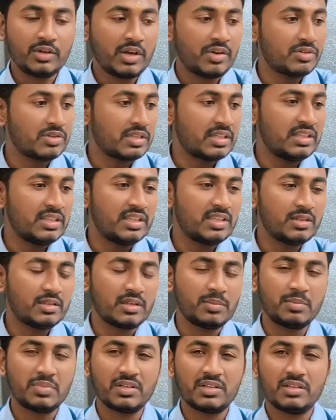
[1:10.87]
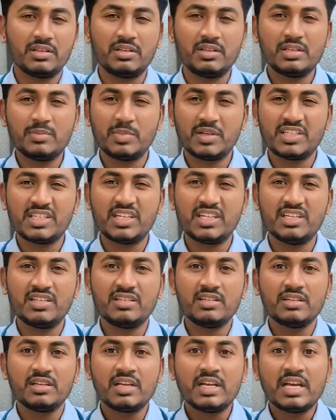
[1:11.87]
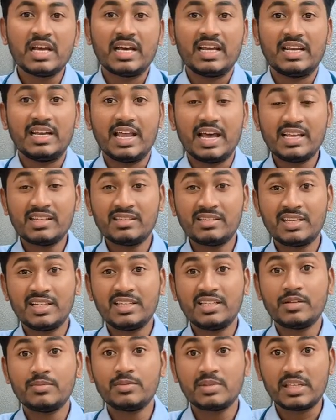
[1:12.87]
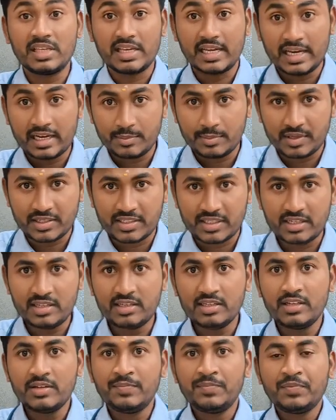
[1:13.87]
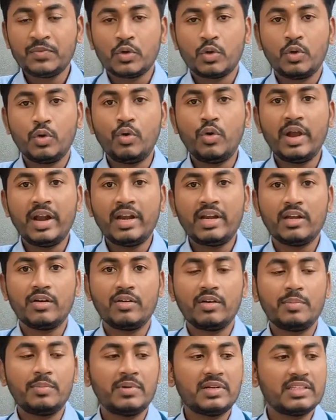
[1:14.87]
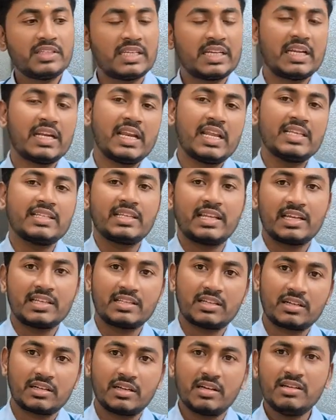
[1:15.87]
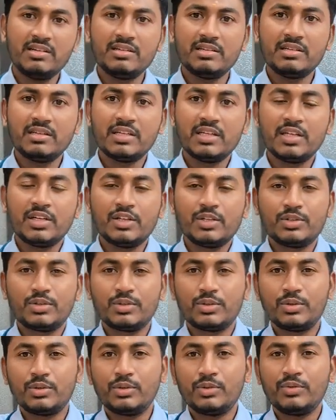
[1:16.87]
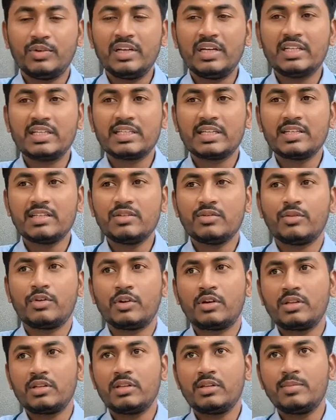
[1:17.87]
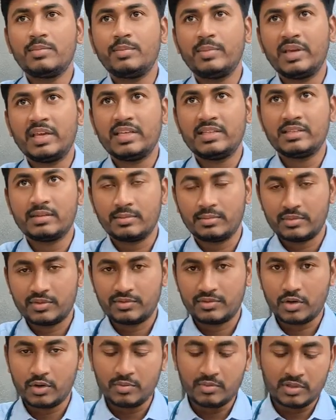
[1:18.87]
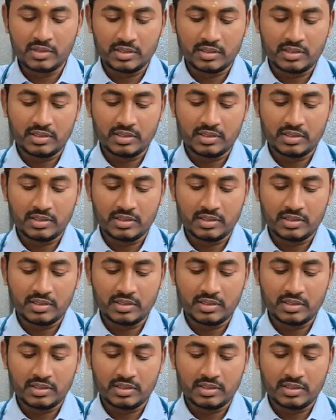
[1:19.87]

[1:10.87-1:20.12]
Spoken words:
have seen this patient is last stage of CKD patient who had developed generalized anasarca. So we'll discuss what are the major from